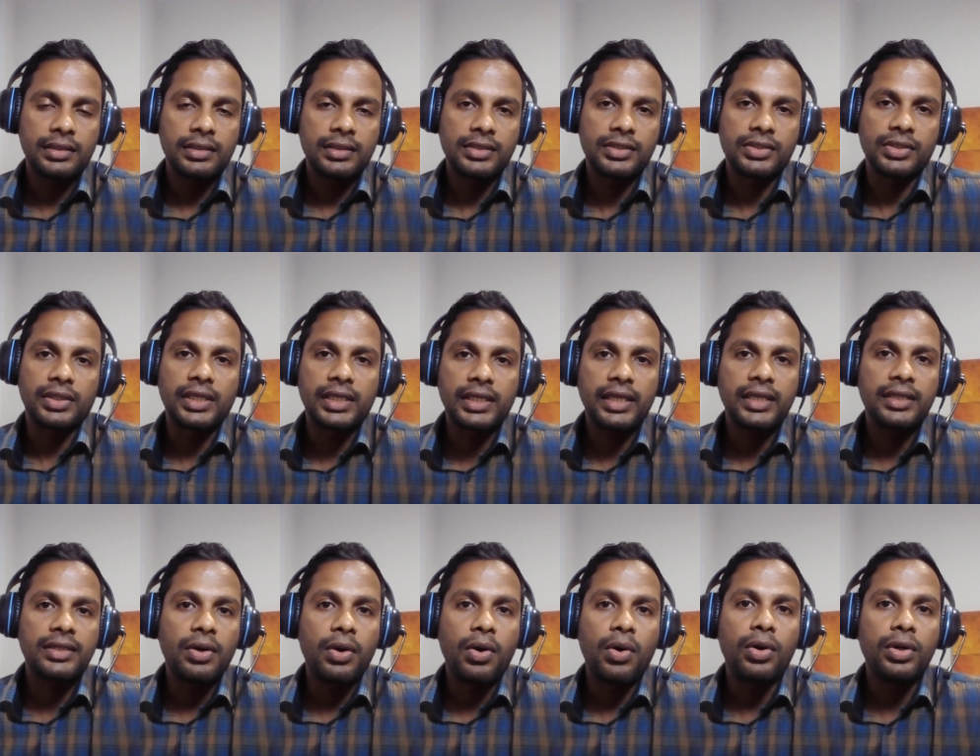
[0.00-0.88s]
So grid
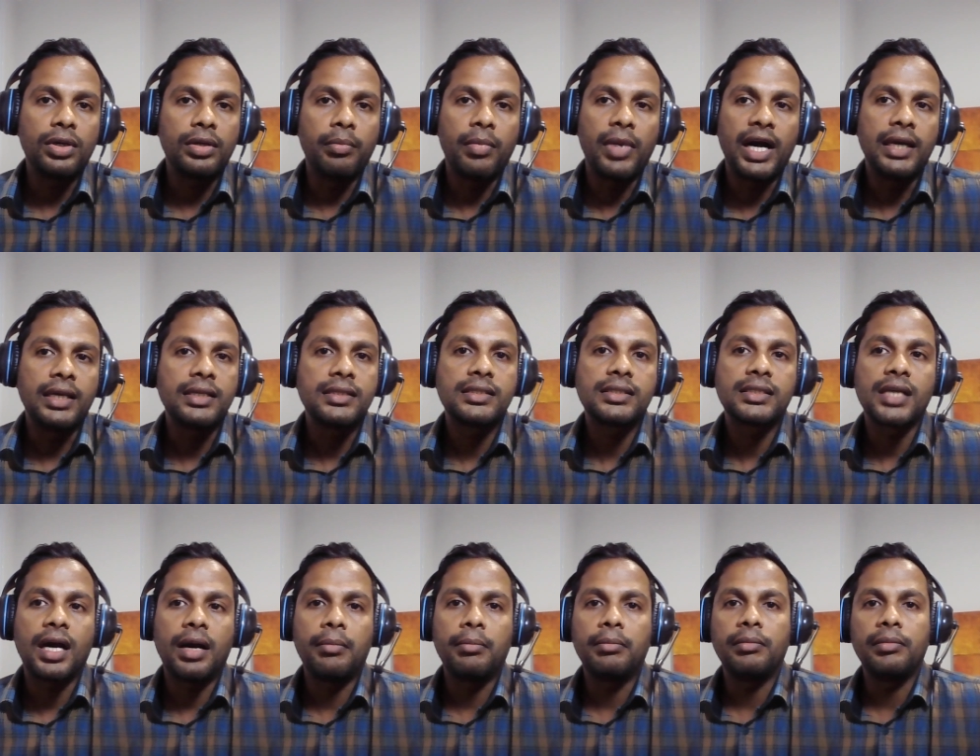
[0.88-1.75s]
owned by
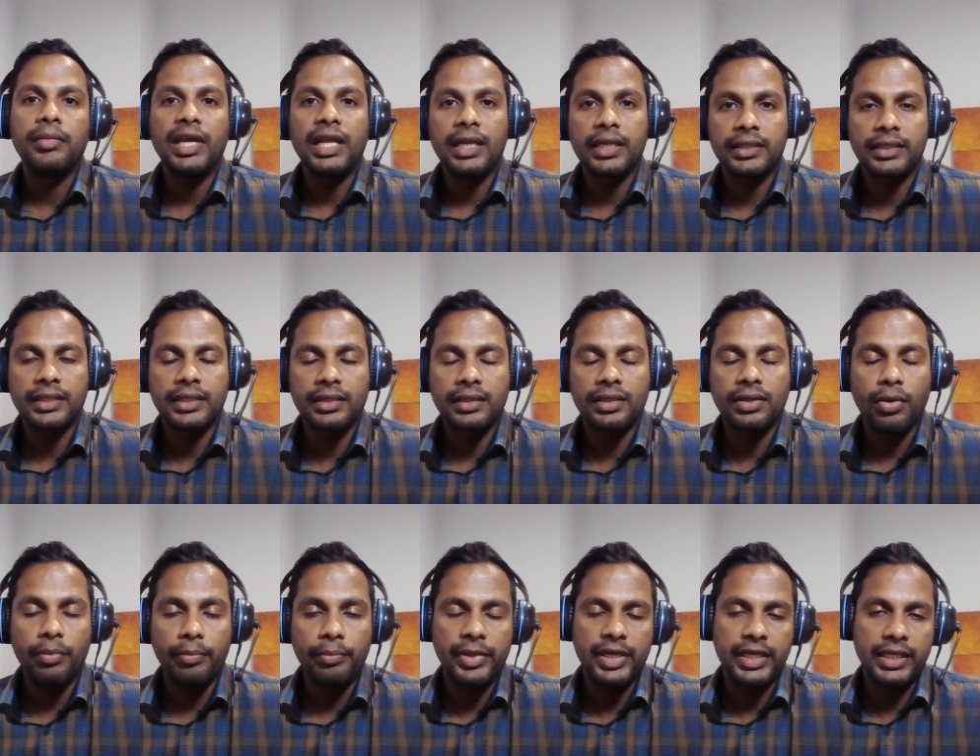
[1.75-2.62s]
some electric
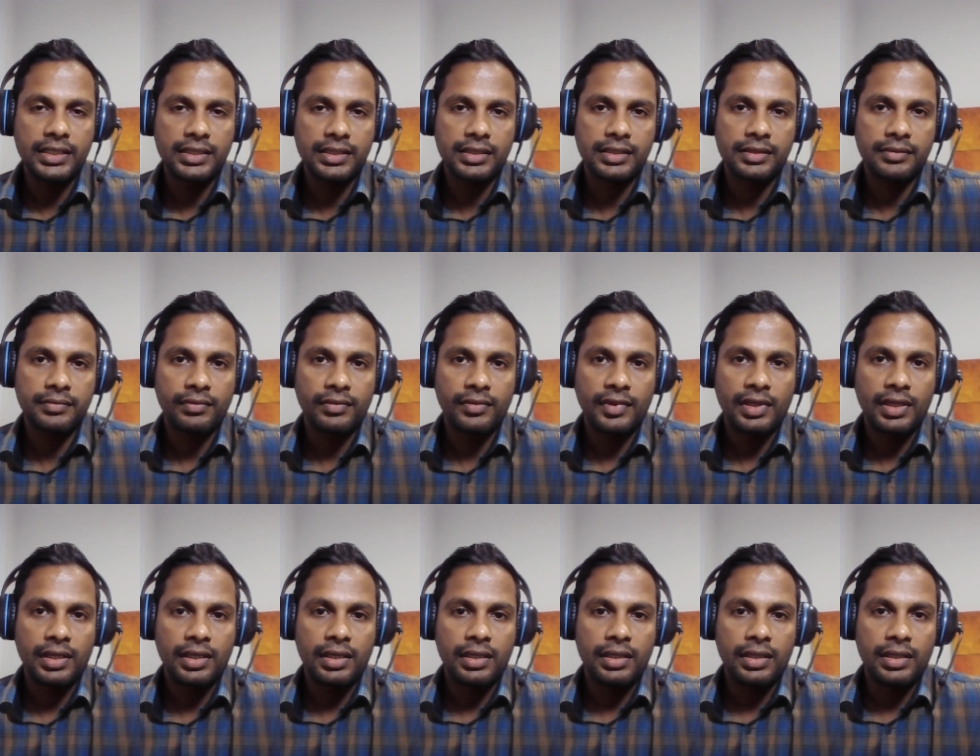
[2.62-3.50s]
companies.
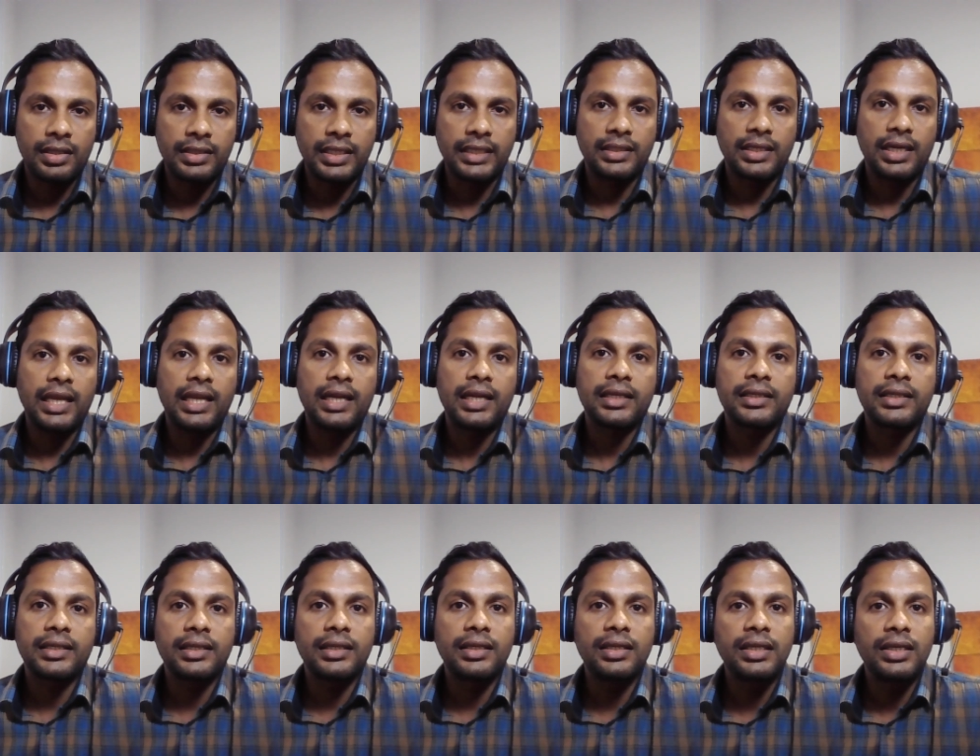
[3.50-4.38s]
That
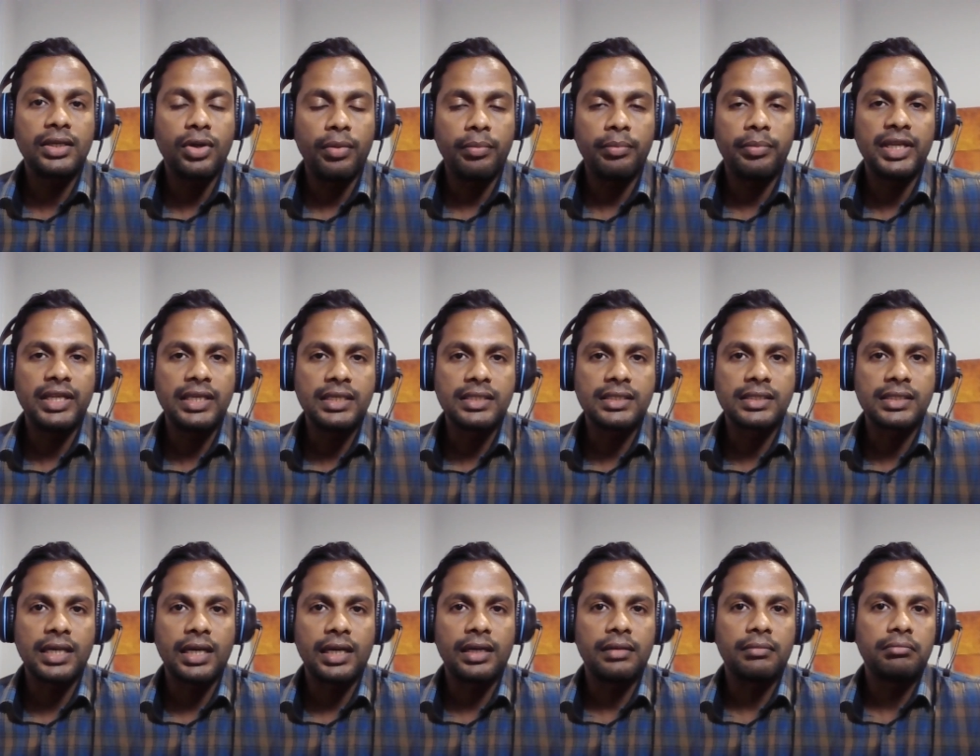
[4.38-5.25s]
electric companies
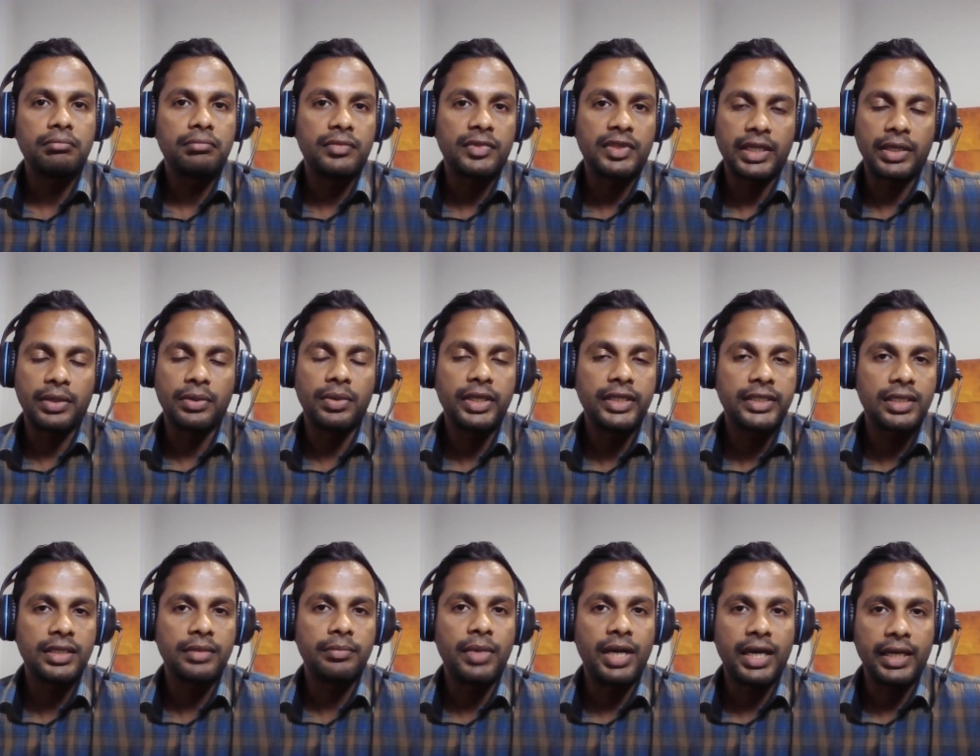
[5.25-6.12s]
are regulated
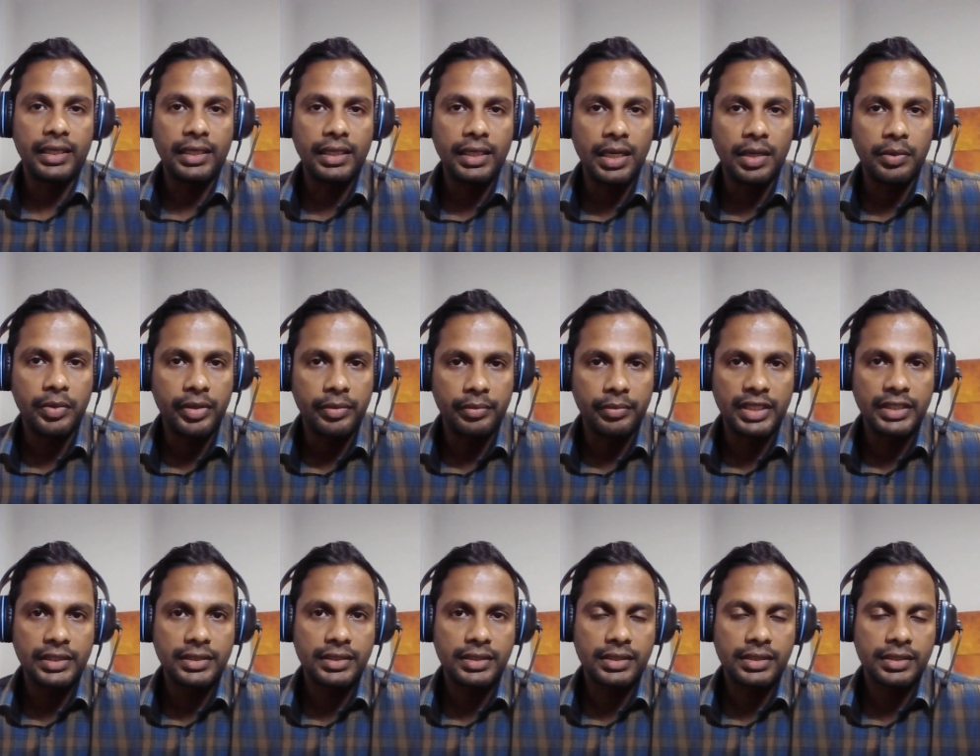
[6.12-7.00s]
by
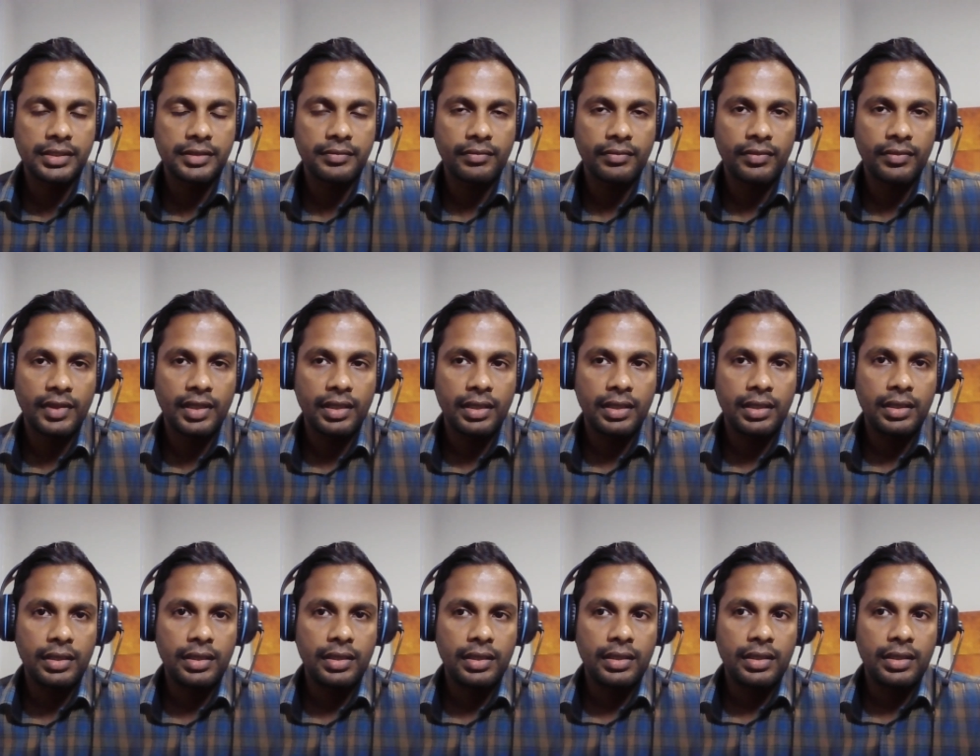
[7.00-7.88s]
governments.
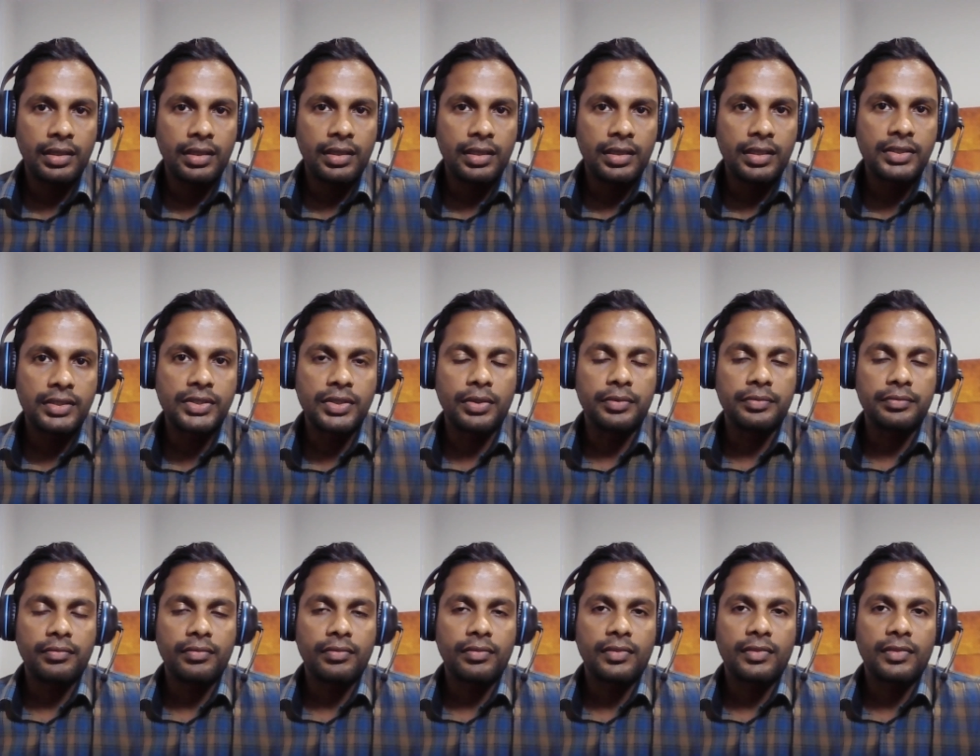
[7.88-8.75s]
So
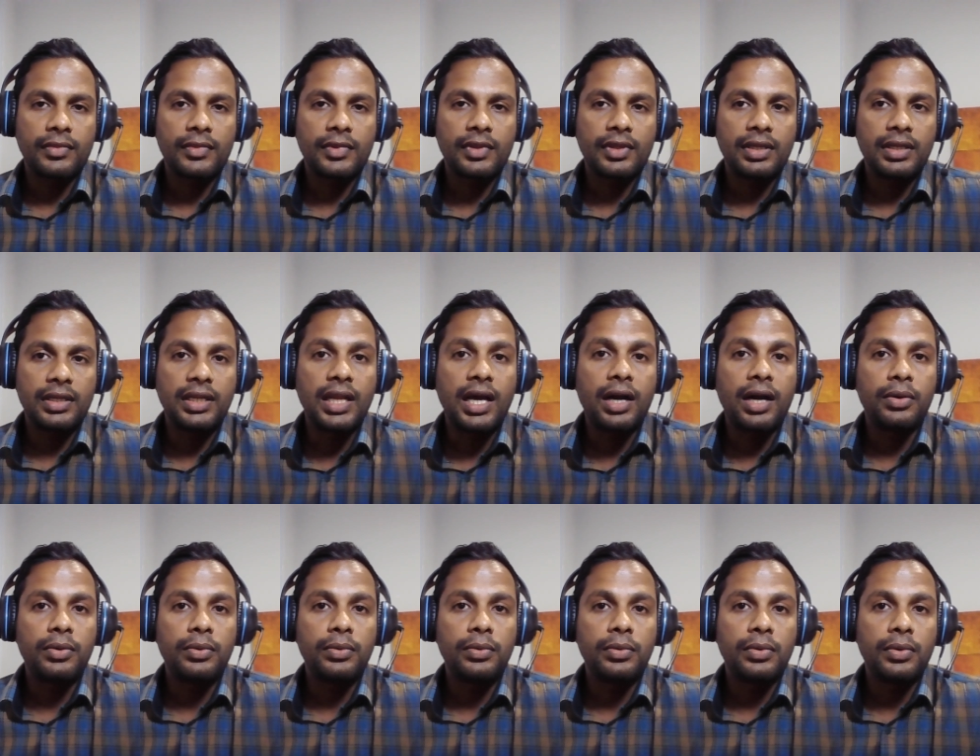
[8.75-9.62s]

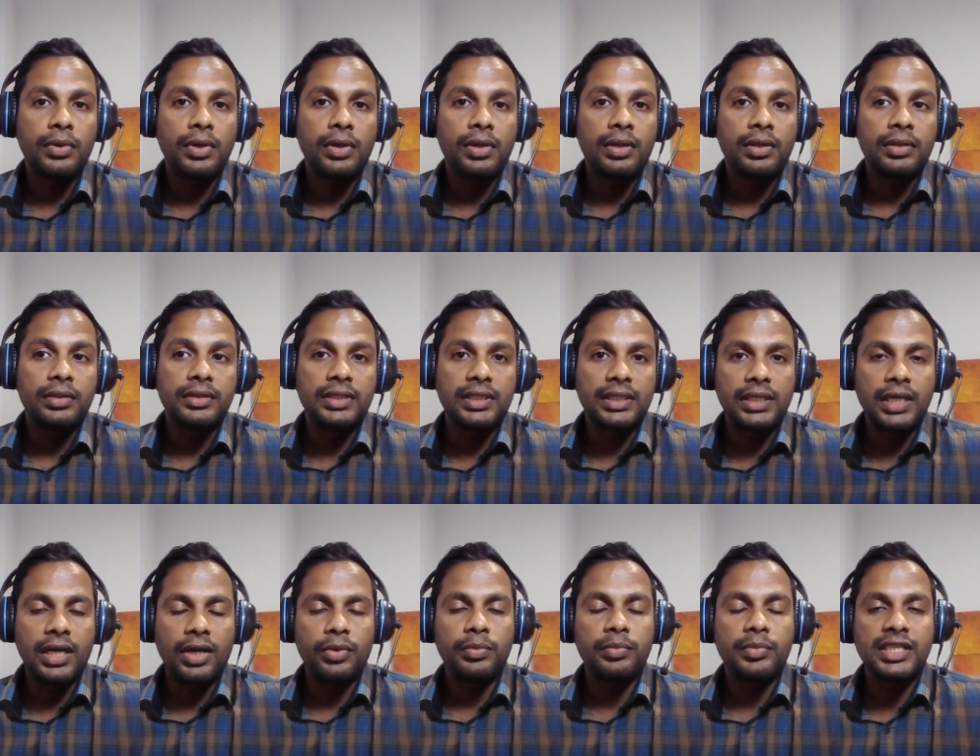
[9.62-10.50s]
now the
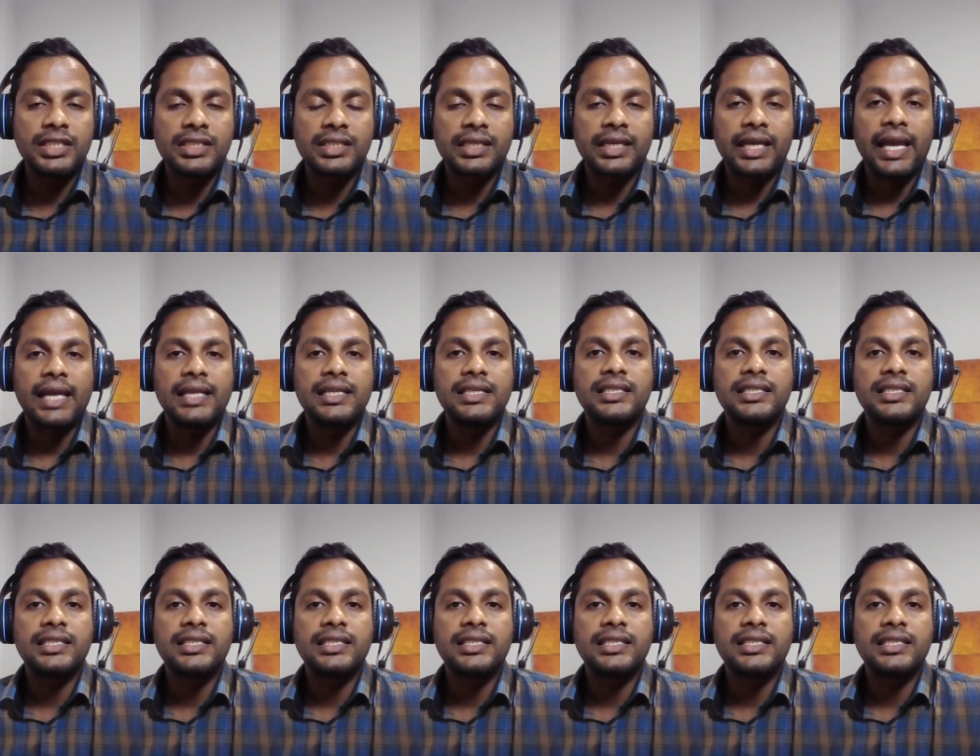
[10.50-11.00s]
governments can